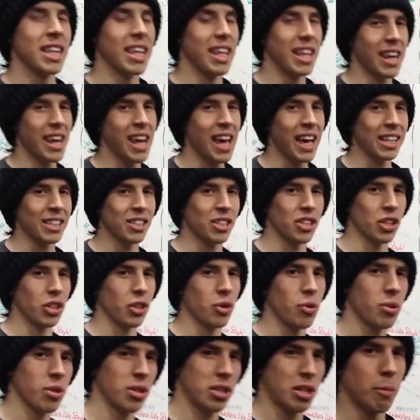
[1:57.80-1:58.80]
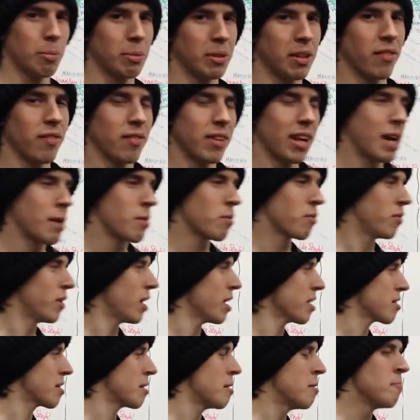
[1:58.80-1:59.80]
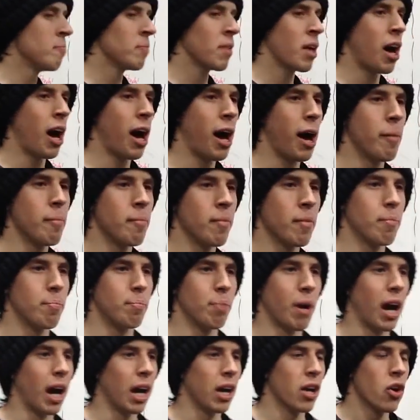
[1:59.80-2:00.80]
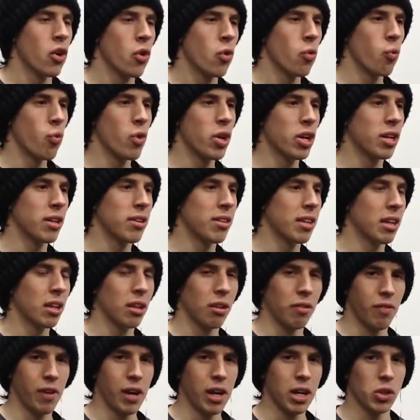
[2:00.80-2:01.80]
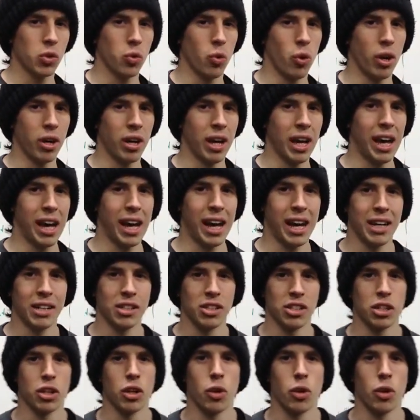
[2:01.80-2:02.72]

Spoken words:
The next two, there's a couple of different names for this, but we could think of the first one as,